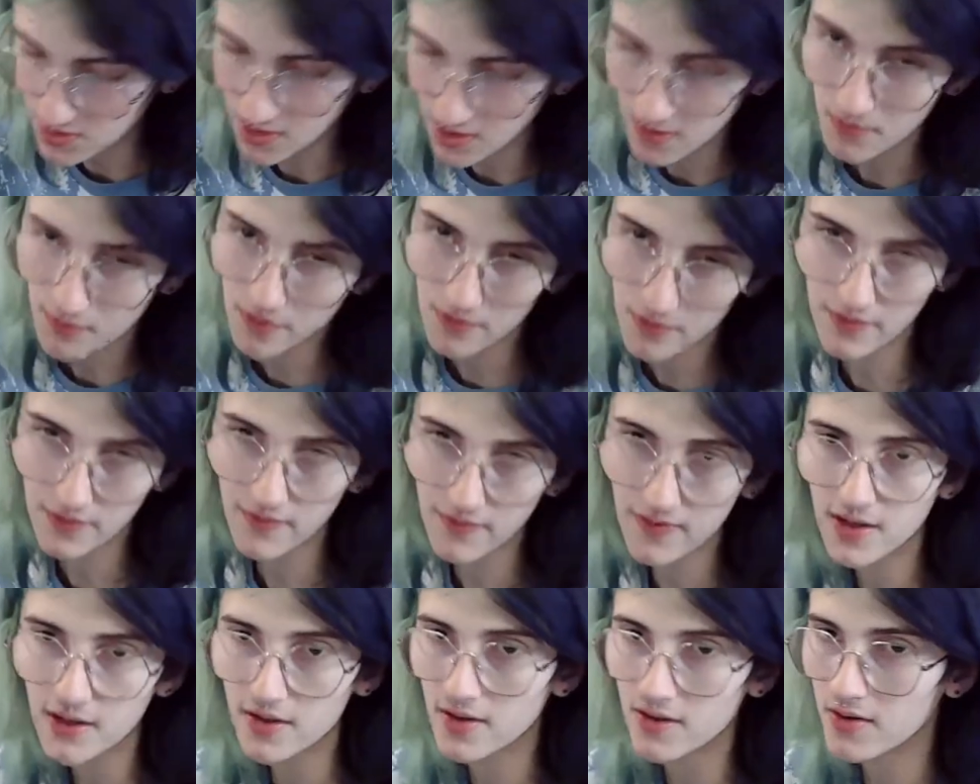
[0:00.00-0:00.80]
a perfect
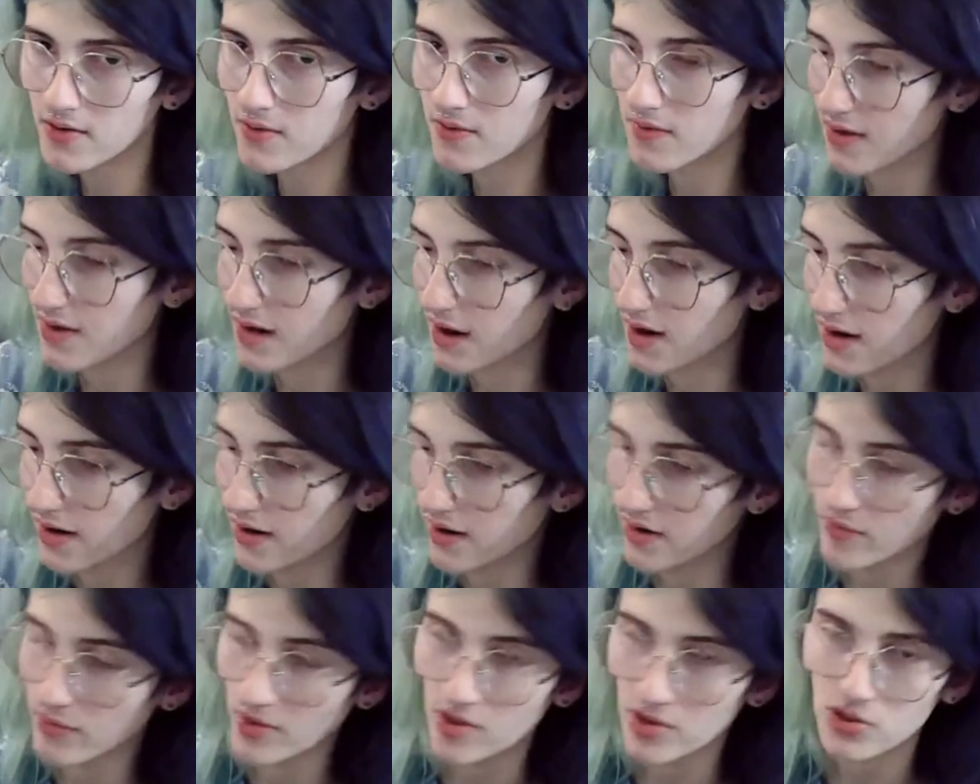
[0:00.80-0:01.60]
video.
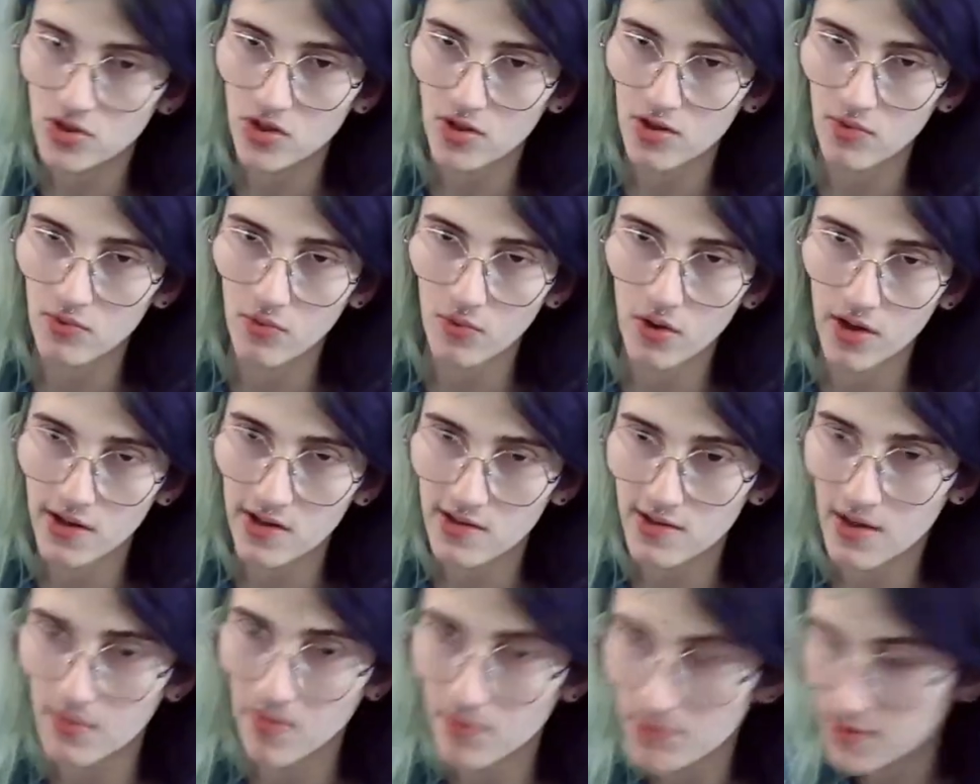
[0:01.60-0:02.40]
I rushed it, one
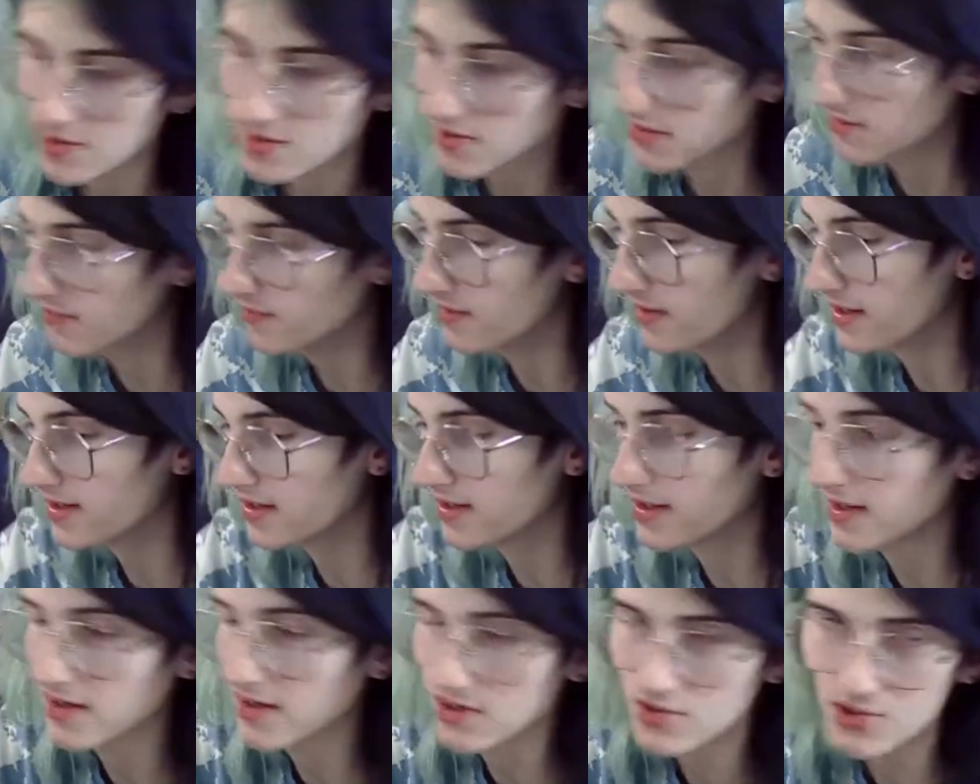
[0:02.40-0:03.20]
attempt. I'm not gonna
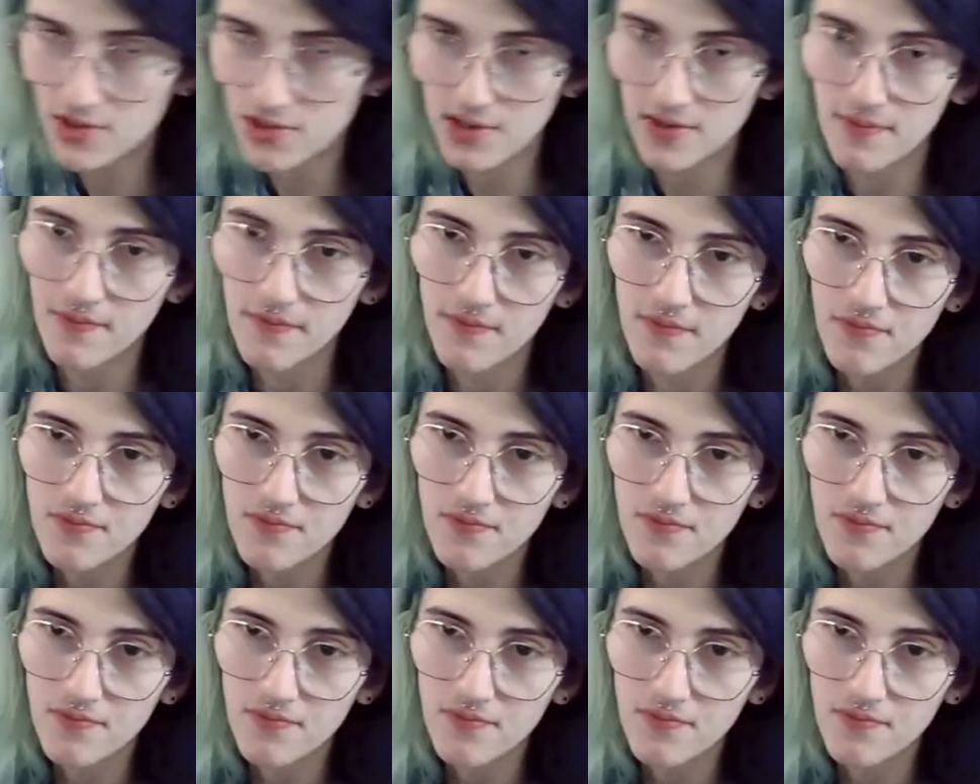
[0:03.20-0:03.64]
edit shit.